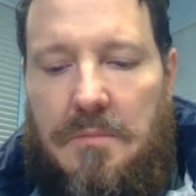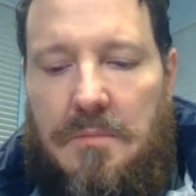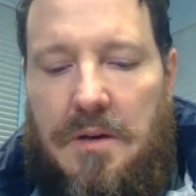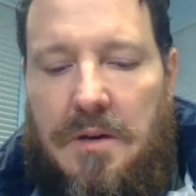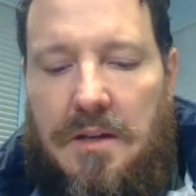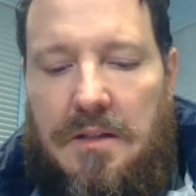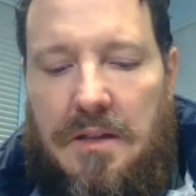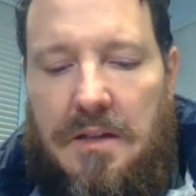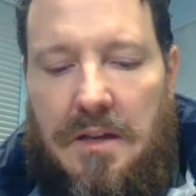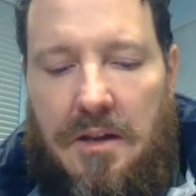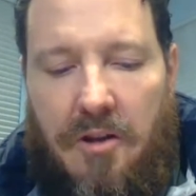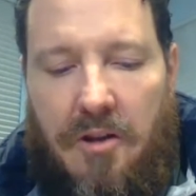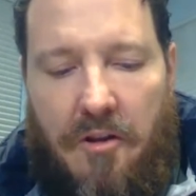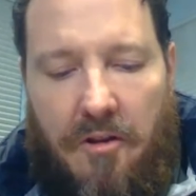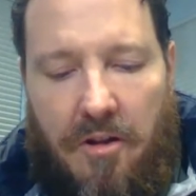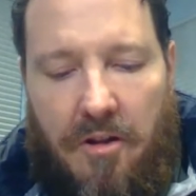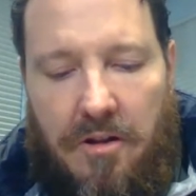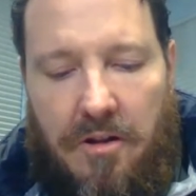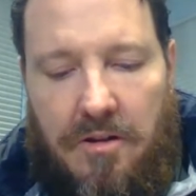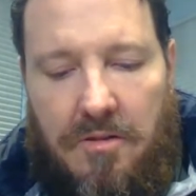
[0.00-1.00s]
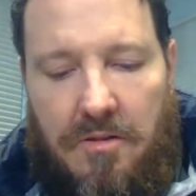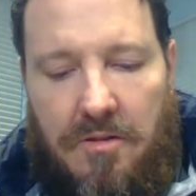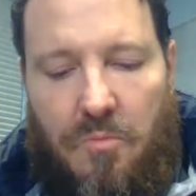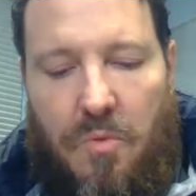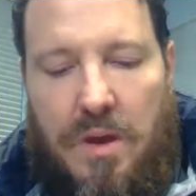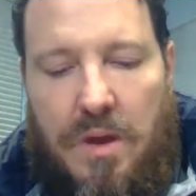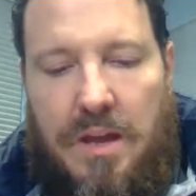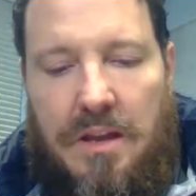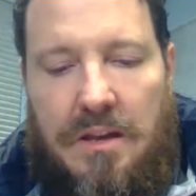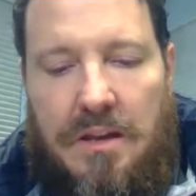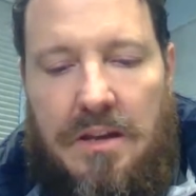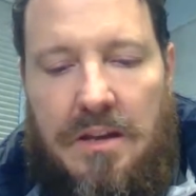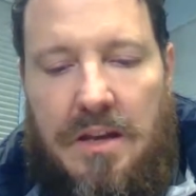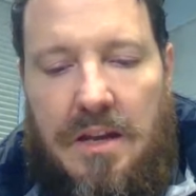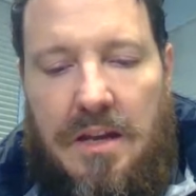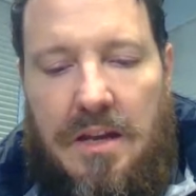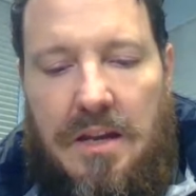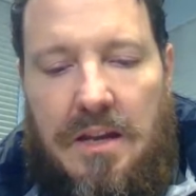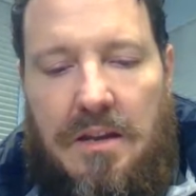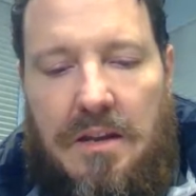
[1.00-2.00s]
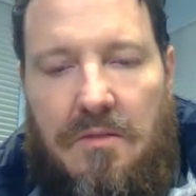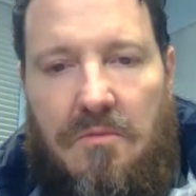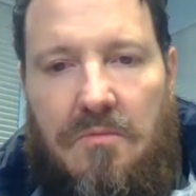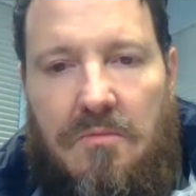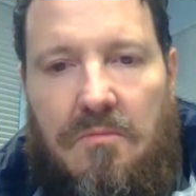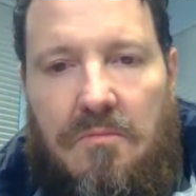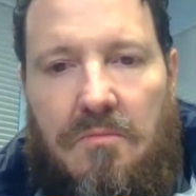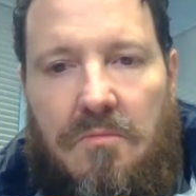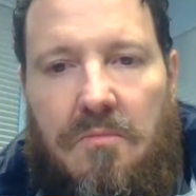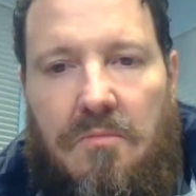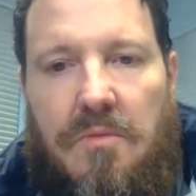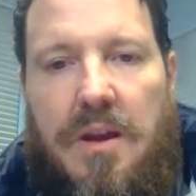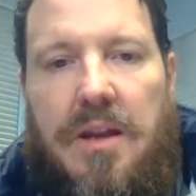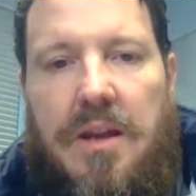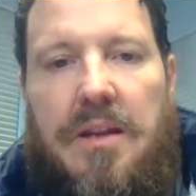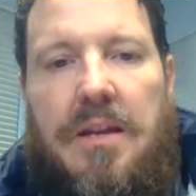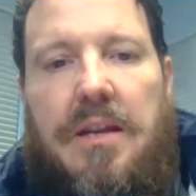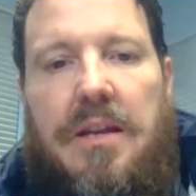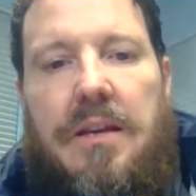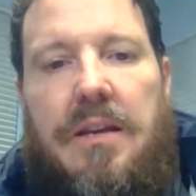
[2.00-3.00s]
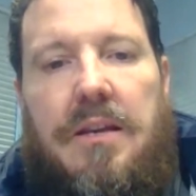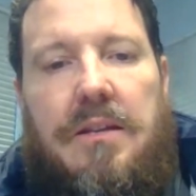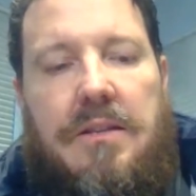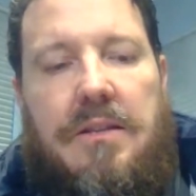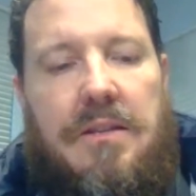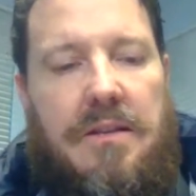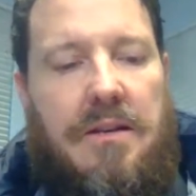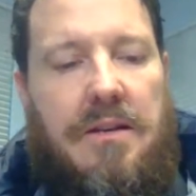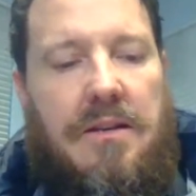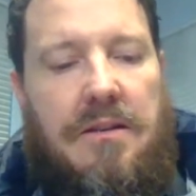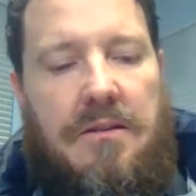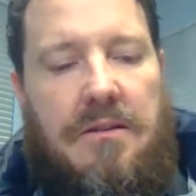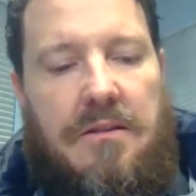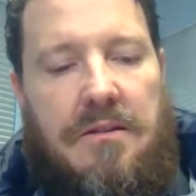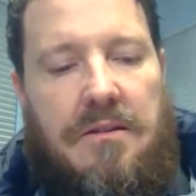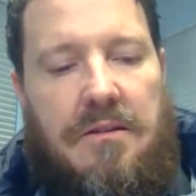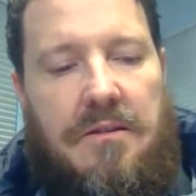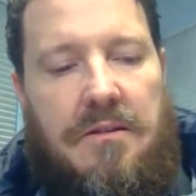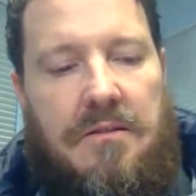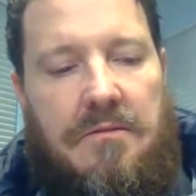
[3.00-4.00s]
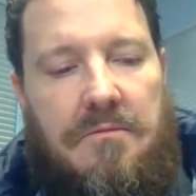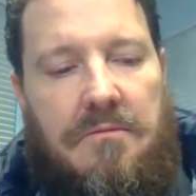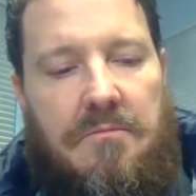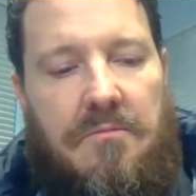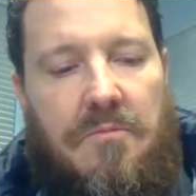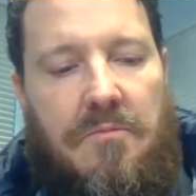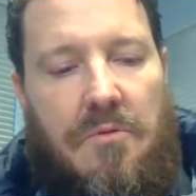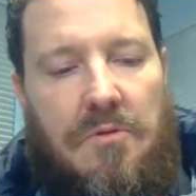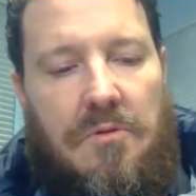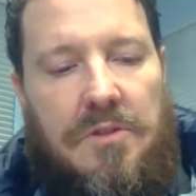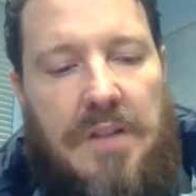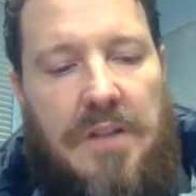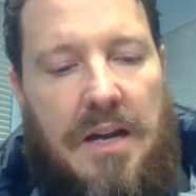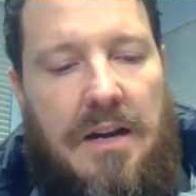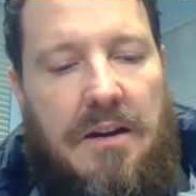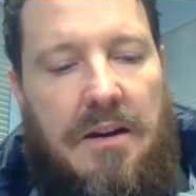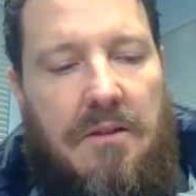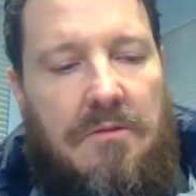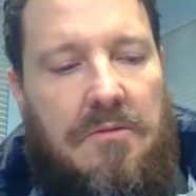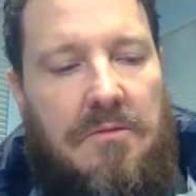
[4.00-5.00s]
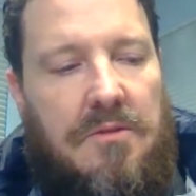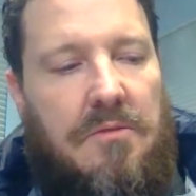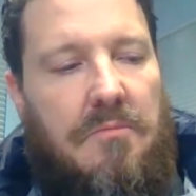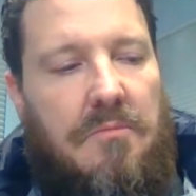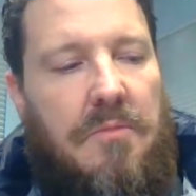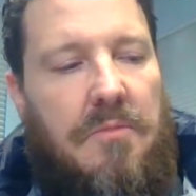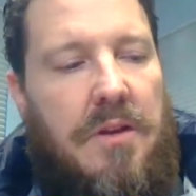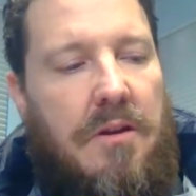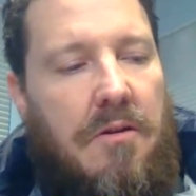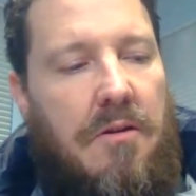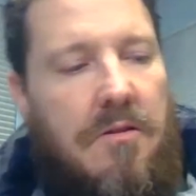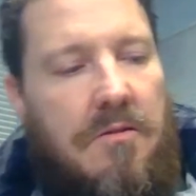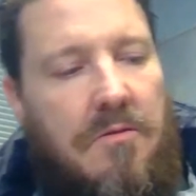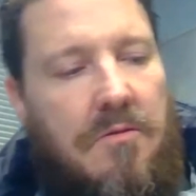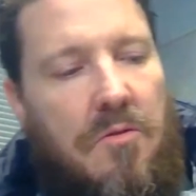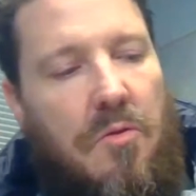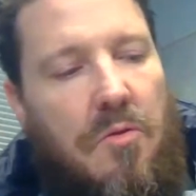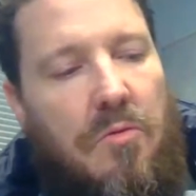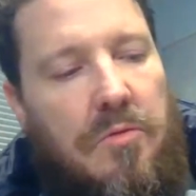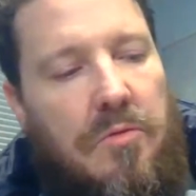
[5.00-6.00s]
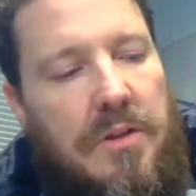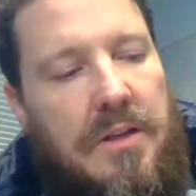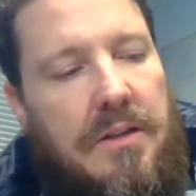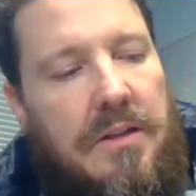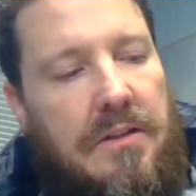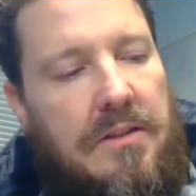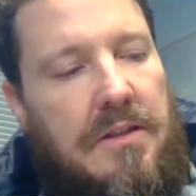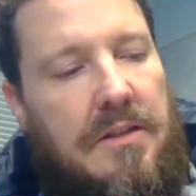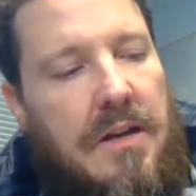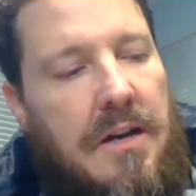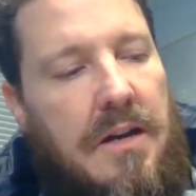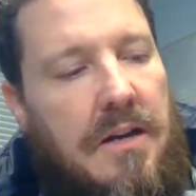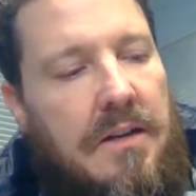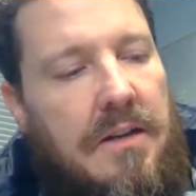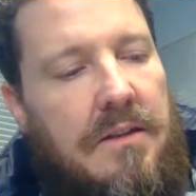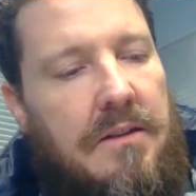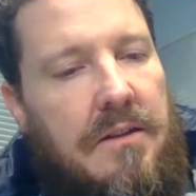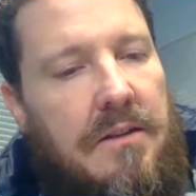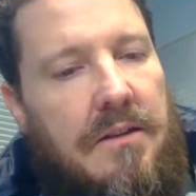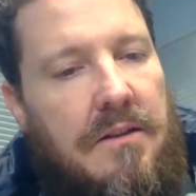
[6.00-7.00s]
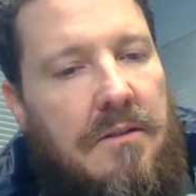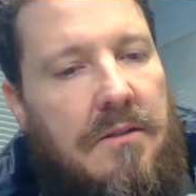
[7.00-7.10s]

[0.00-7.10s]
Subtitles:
But when it rolls out, we are holding aside